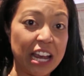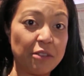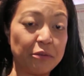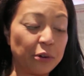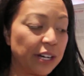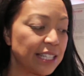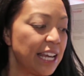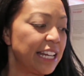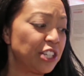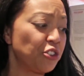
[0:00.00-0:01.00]
Cam for us.
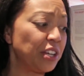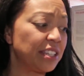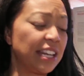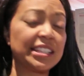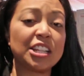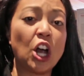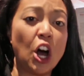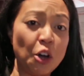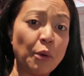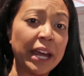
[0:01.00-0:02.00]
And as you can see, it's an
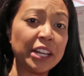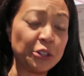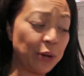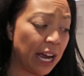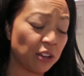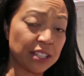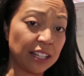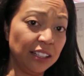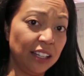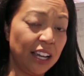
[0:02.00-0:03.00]
all white new
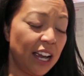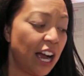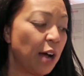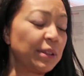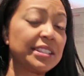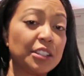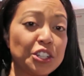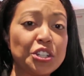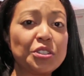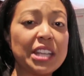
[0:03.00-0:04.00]
housing. Um, it
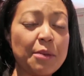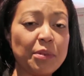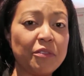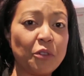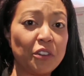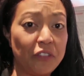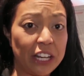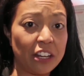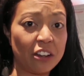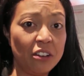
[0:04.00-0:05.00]
still shoots MP4
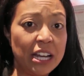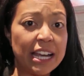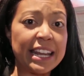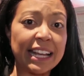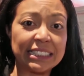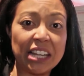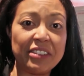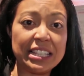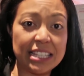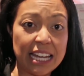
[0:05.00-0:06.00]
video and
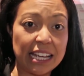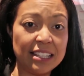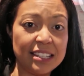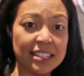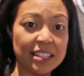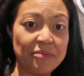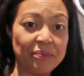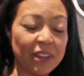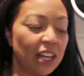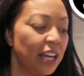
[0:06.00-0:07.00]
XAVCS.
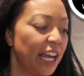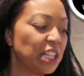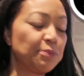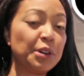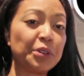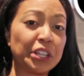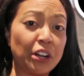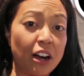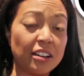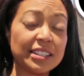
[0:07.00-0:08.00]
It's built with
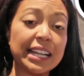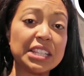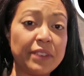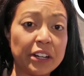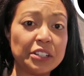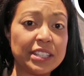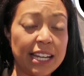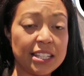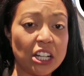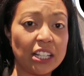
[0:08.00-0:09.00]
the Carl Zeiss Vario
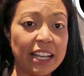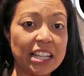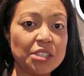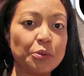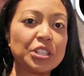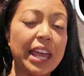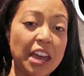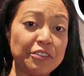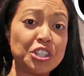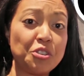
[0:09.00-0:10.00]
Tessar lens,
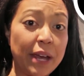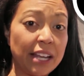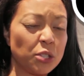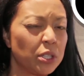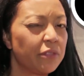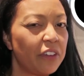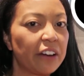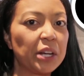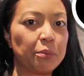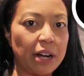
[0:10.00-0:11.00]
f2.8, so it's
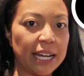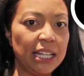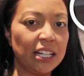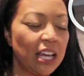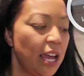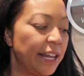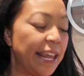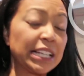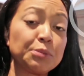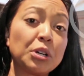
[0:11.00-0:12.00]
very bright.
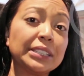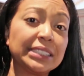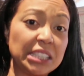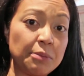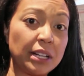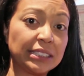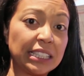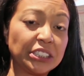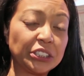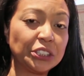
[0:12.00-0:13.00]
Exmor R CMOS
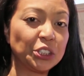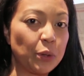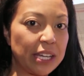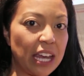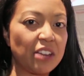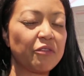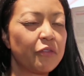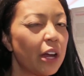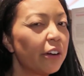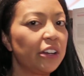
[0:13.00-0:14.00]
sensor, so again,
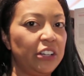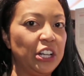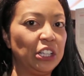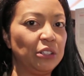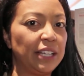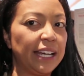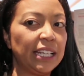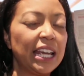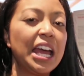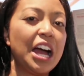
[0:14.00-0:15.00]
very good in low
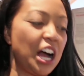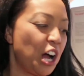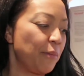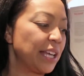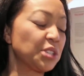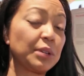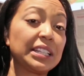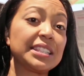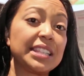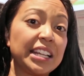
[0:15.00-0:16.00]
light, um, as
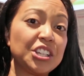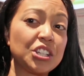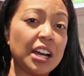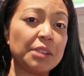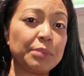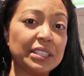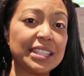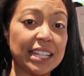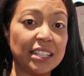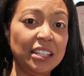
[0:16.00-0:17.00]
well as steady shot
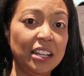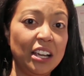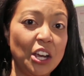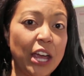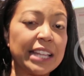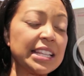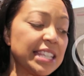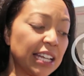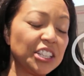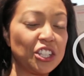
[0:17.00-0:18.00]
built in. It's
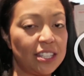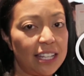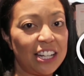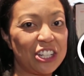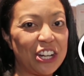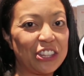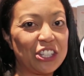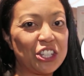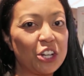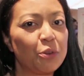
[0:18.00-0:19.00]
intelligent steady shot
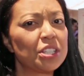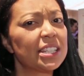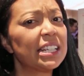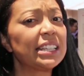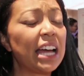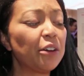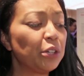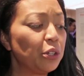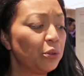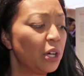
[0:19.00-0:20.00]
this year, which is going to allow
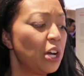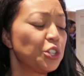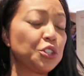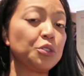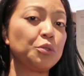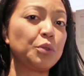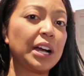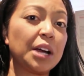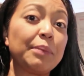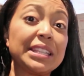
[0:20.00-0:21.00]
you to
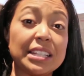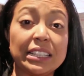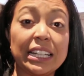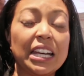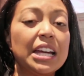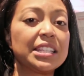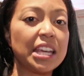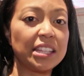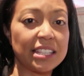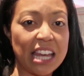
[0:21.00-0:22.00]
uh, basically
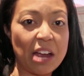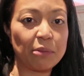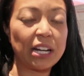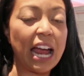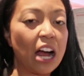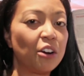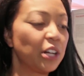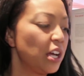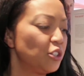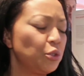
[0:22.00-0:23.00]
take this camera
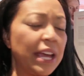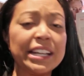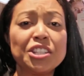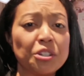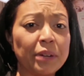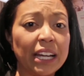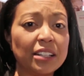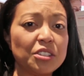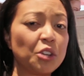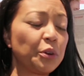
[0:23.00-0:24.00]
out to any
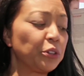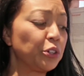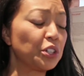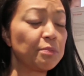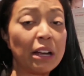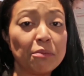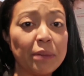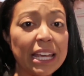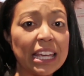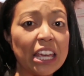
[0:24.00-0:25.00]
terrain. So whether you're
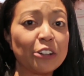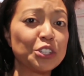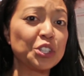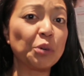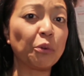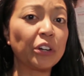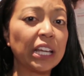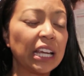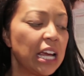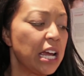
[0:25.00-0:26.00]
mountain biking or
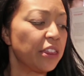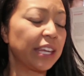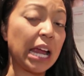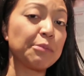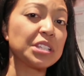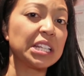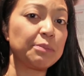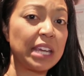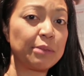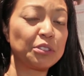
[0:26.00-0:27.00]
snowboarding, the camera is going
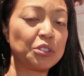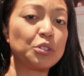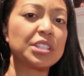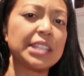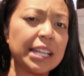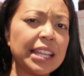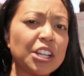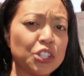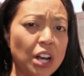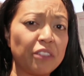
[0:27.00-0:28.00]
to be able to steady
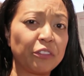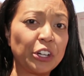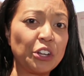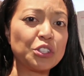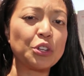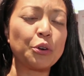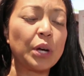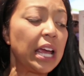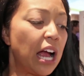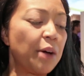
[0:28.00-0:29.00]
that shot for you
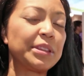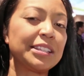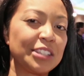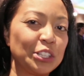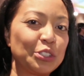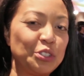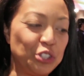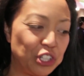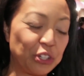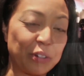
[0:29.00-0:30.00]
so um, it doesn't look
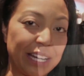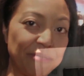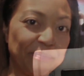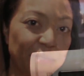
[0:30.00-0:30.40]
too jittery.